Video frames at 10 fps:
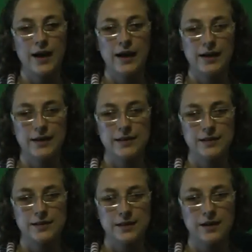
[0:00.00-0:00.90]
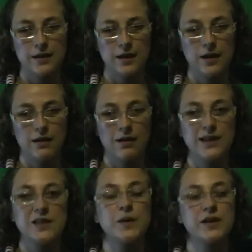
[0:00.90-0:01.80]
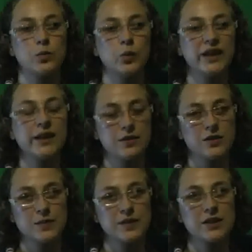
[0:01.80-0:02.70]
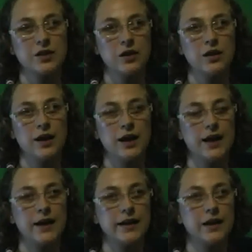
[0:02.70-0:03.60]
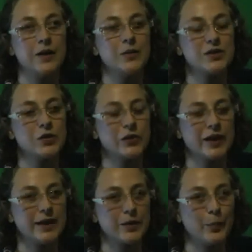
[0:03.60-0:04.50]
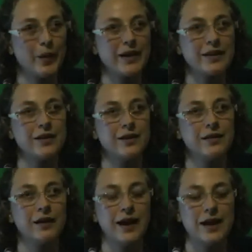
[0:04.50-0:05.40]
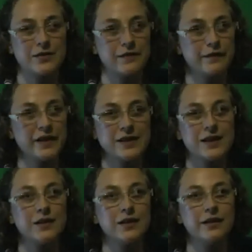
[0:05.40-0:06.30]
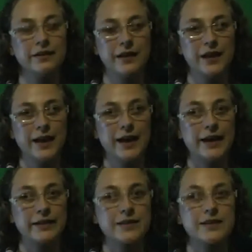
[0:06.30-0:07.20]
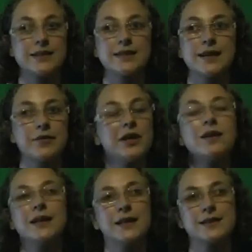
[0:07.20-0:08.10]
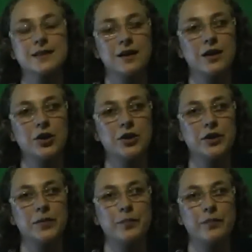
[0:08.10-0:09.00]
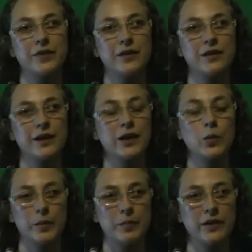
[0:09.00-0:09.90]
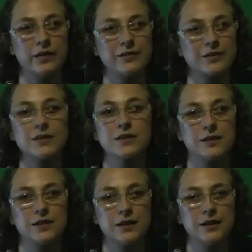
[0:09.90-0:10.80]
and I spent a week in hospital, and I was taught how to bathe her, how to feed her, how to sterilise her equipment.